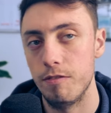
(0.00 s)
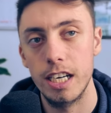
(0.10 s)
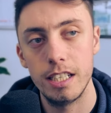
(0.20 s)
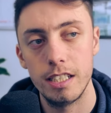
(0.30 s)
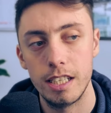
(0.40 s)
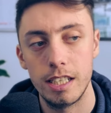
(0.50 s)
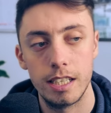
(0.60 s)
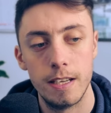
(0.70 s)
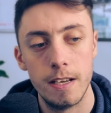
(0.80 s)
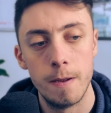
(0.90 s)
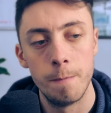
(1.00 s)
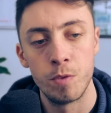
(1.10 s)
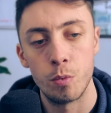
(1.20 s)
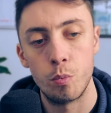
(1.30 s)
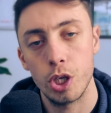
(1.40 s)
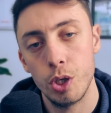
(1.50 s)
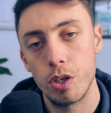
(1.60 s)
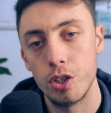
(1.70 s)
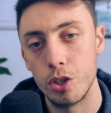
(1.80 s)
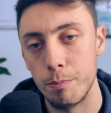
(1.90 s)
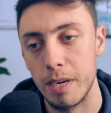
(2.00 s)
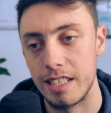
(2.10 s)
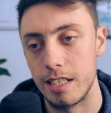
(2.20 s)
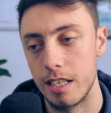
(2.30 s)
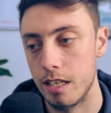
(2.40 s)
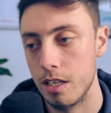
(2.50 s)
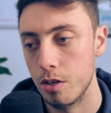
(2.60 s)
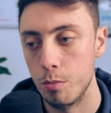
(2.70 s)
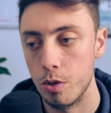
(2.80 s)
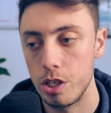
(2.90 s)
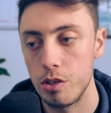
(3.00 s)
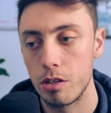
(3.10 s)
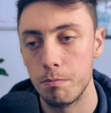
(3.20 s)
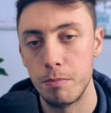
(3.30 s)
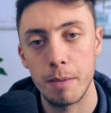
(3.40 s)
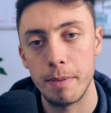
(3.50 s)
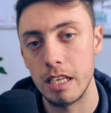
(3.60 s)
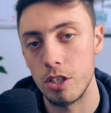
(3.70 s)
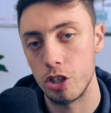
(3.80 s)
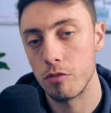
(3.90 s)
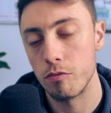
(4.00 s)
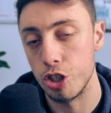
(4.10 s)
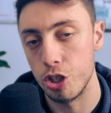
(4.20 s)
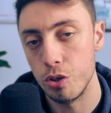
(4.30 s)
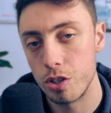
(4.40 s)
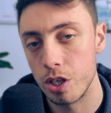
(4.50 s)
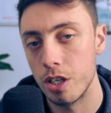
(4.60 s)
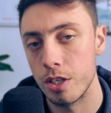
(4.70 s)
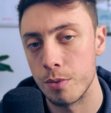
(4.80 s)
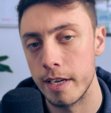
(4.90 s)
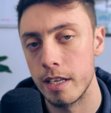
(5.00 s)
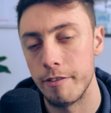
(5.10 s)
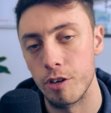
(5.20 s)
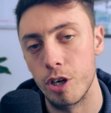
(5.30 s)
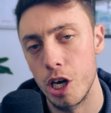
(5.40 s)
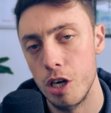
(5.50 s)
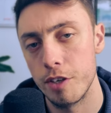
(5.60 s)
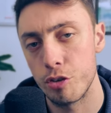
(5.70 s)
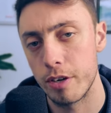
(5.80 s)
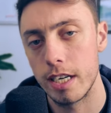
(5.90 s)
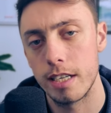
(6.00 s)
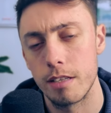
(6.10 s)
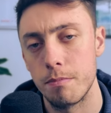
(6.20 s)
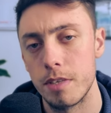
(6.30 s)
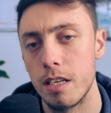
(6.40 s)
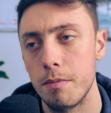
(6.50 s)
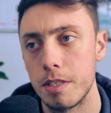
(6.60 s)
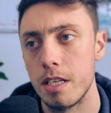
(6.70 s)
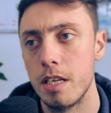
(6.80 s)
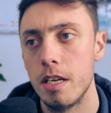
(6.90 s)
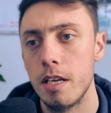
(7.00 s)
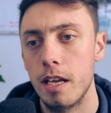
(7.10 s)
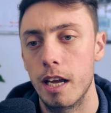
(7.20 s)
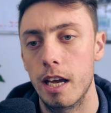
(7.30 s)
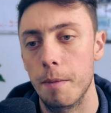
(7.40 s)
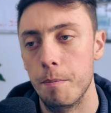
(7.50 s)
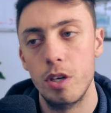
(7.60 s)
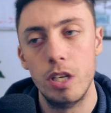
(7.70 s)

finding what you can do better, what you maybe should reduce on as well if you're over trading sometimes. Um,